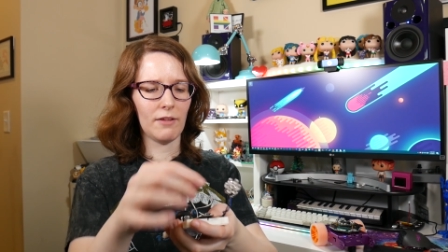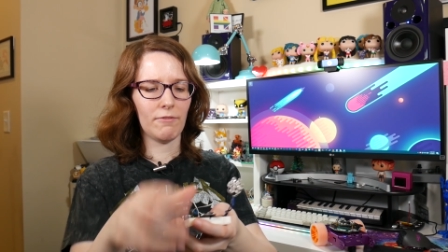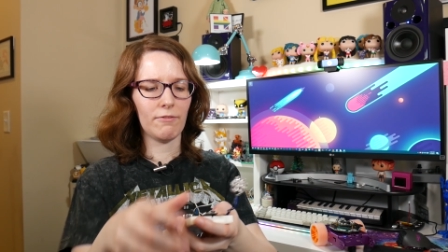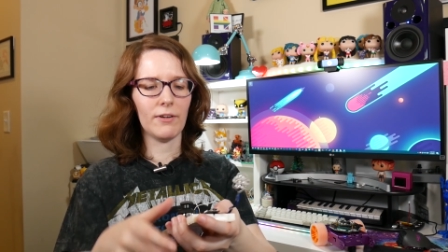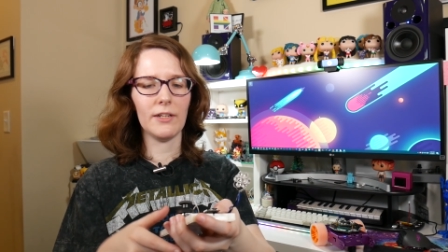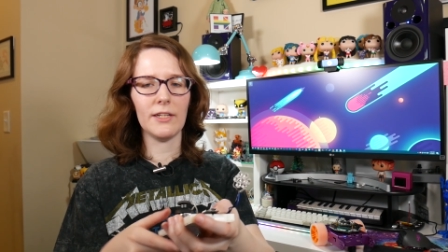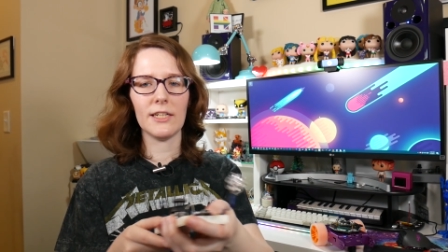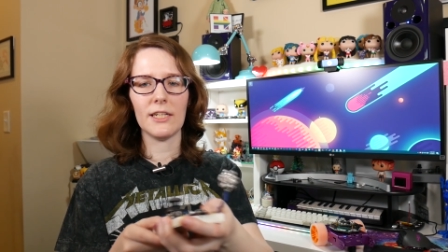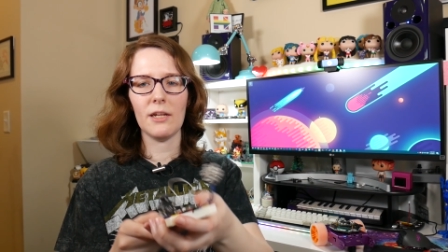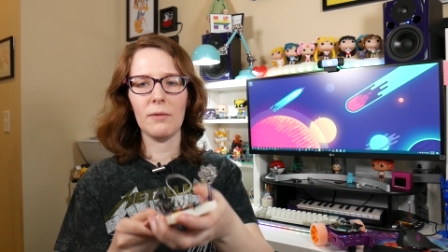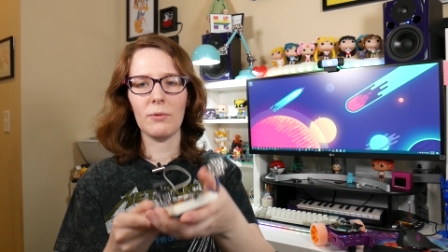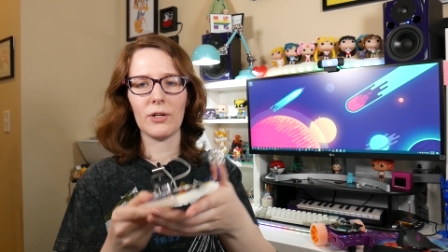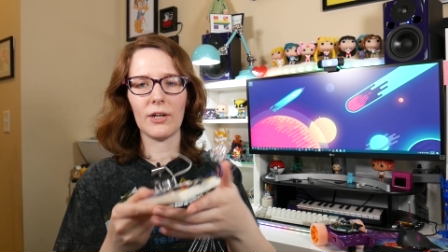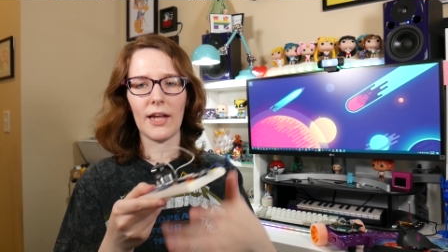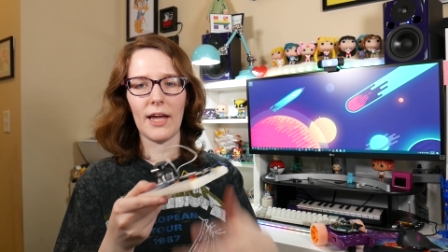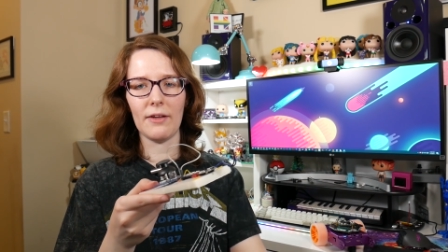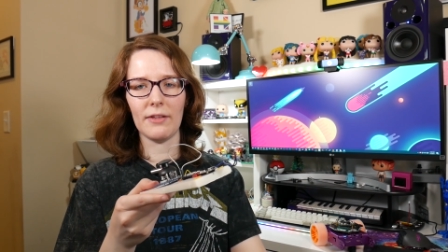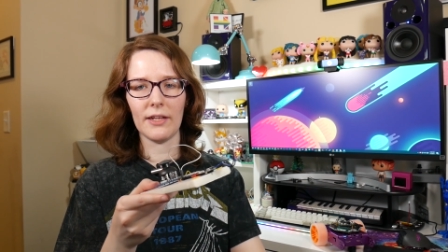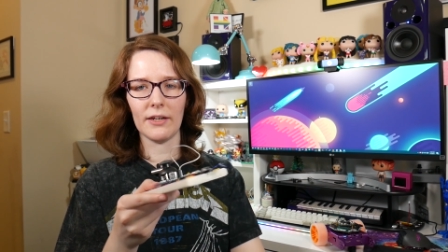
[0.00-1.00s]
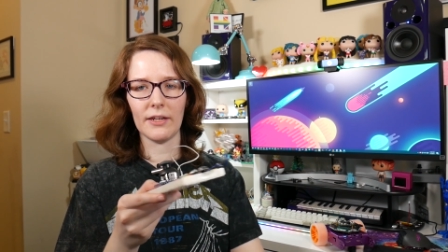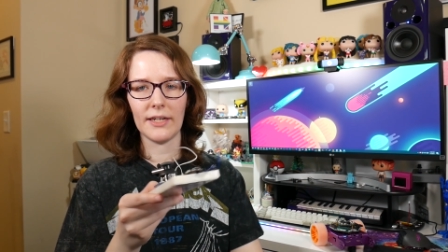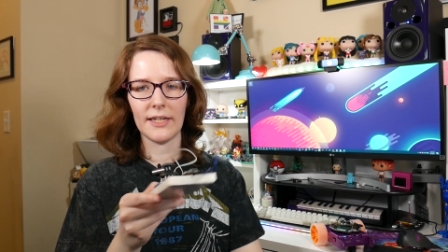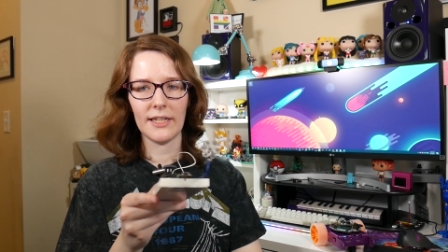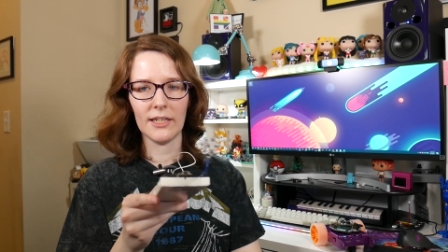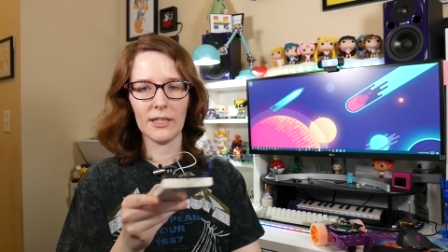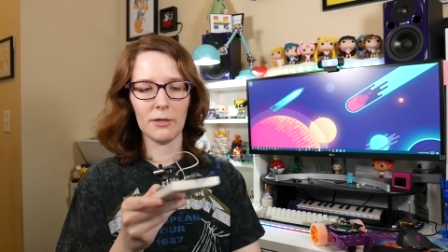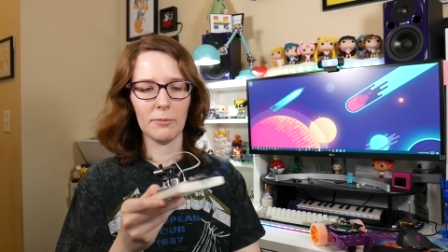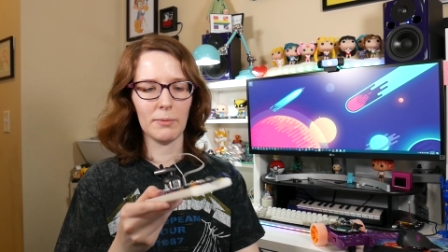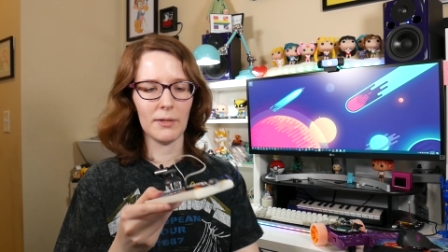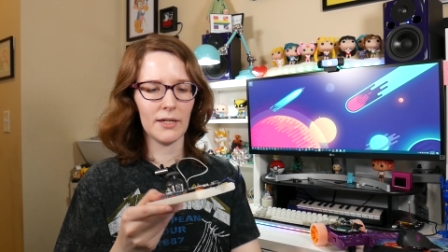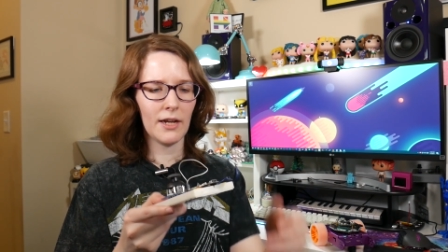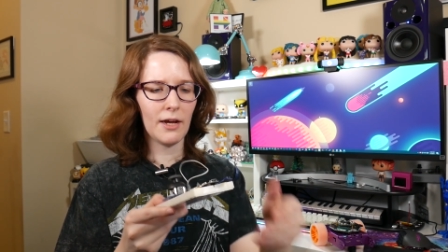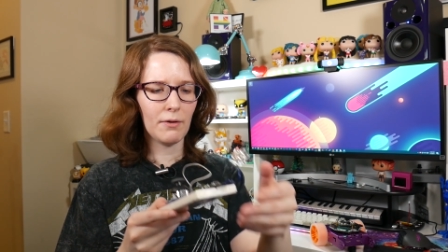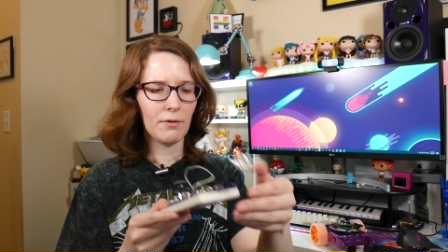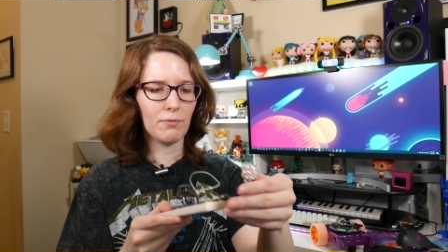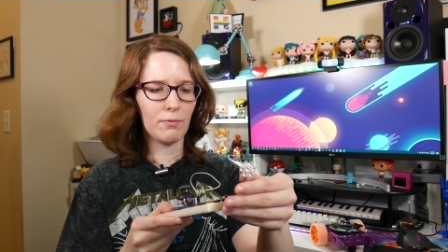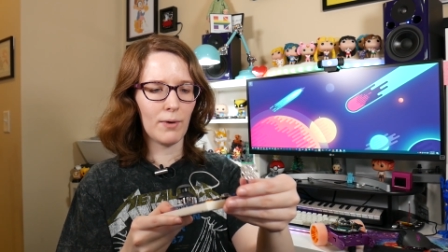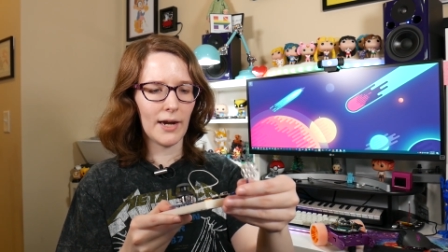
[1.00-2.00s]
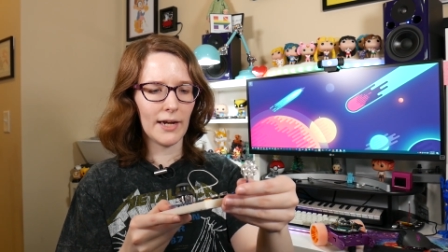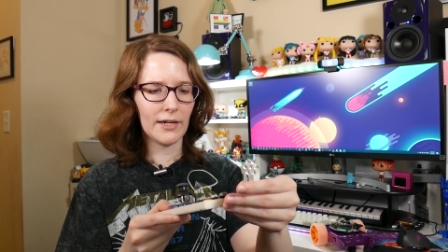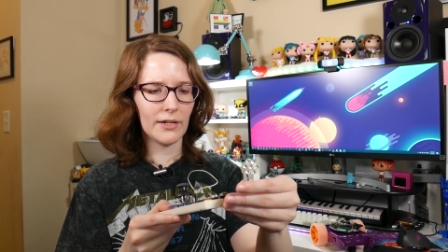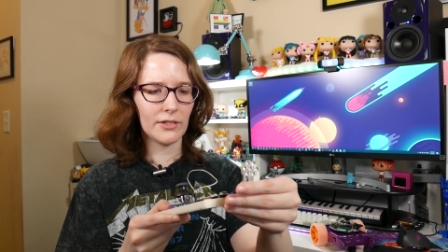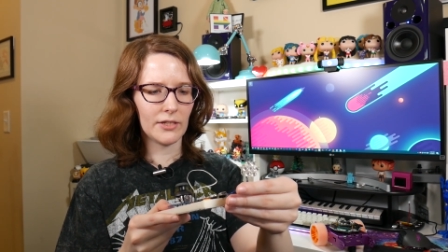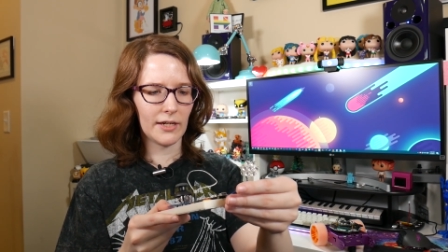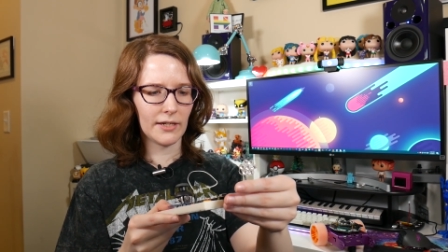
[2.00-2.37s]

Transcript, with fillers: in the front, similar to how they are here, but not with wires.